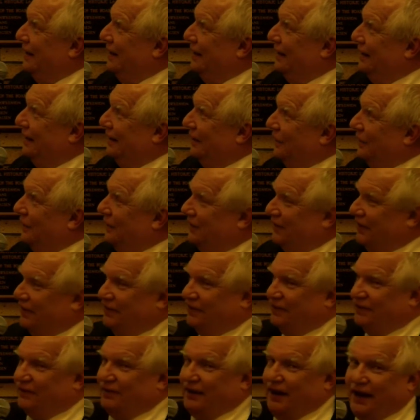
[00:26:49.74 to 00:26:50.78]
there was the
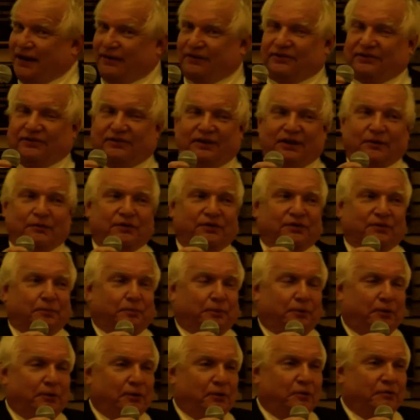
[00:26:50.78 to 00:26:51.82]
sketch that was
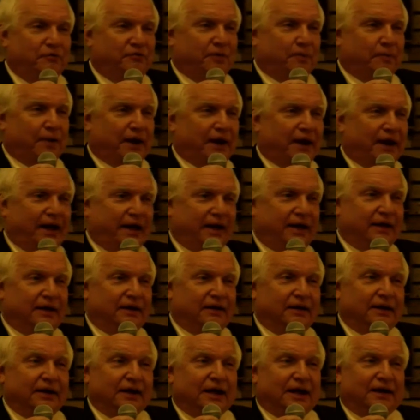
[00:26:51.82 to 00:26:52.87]
approved by
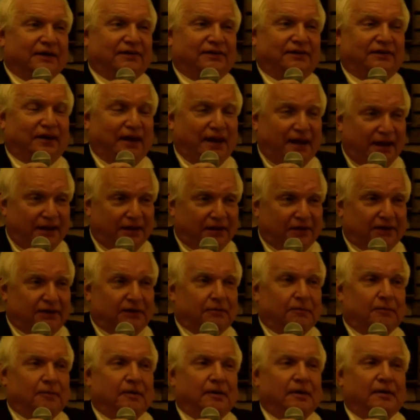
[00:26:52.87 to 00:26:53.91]
Steele,
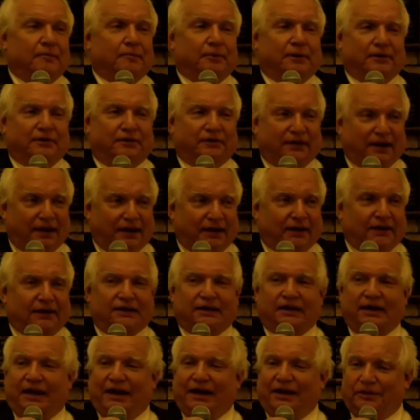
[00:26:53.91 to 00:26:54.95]

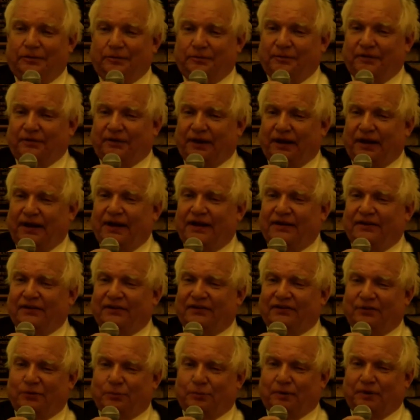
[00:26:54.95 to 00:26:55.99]
Purcell, Elmsley, and the
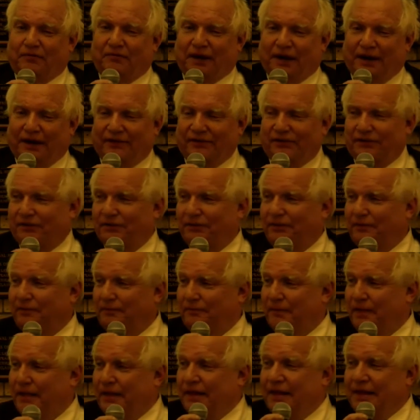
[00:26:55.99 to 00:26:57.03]
supervisors.
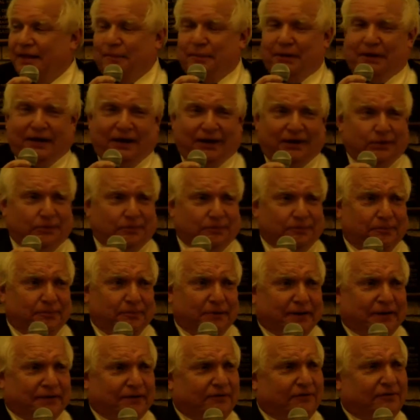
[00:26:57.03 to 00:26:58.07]
But
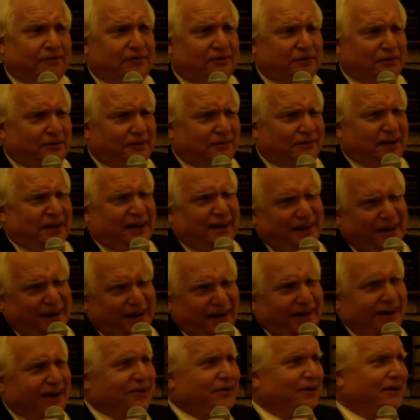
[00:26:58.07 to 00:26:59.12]

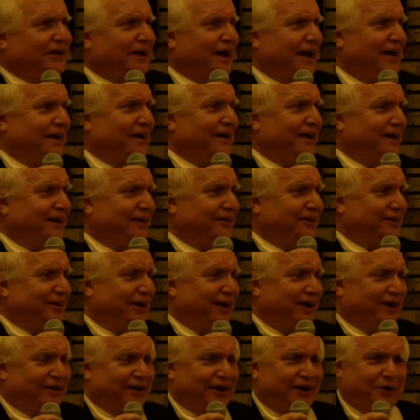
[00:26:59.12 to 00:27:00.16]
Yanelli could kind of get
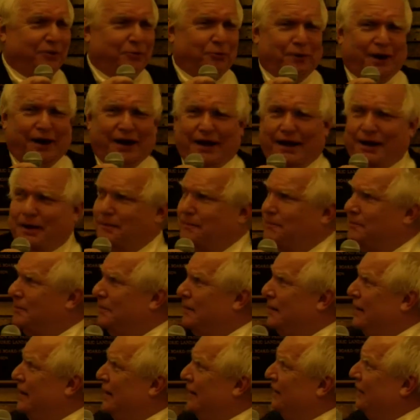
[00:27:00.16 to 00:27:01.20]
carried away.
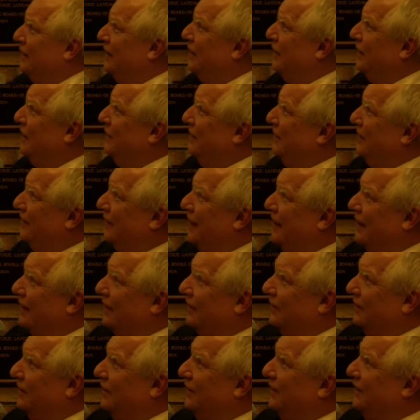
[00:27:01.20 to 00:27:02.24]
So if you take a
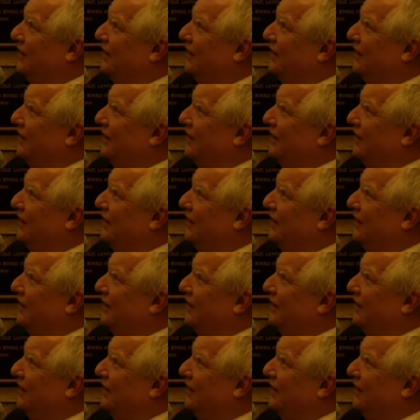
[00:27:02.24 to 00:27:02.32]
look and